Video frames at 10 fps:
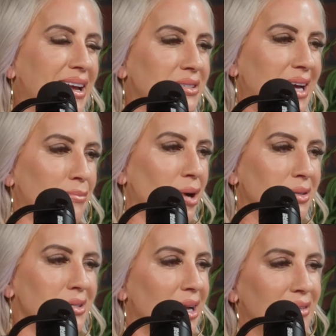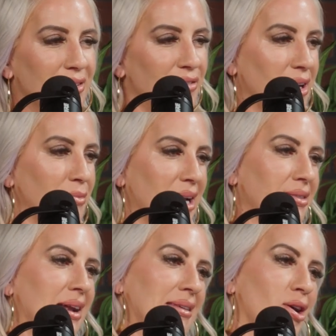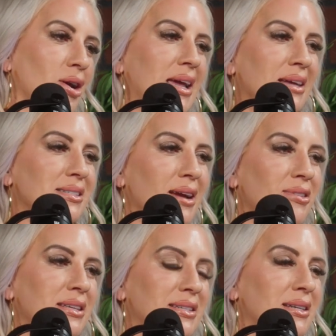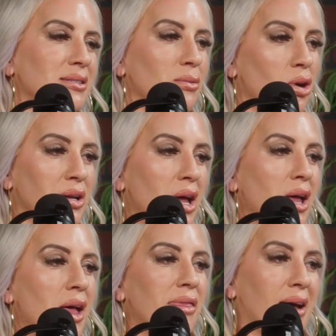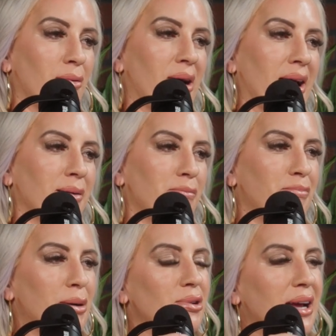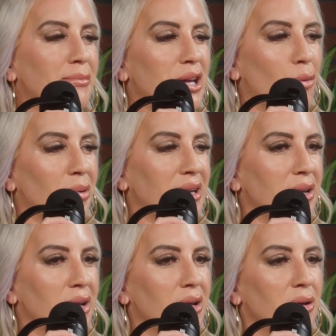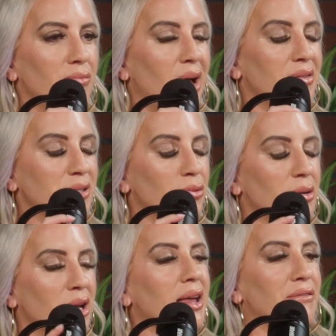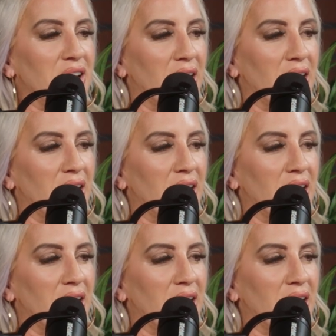like dad bod's not even fucking mad at that either. Can't say I really dated someone that way. Yeah. But would I be open? At this point in my life,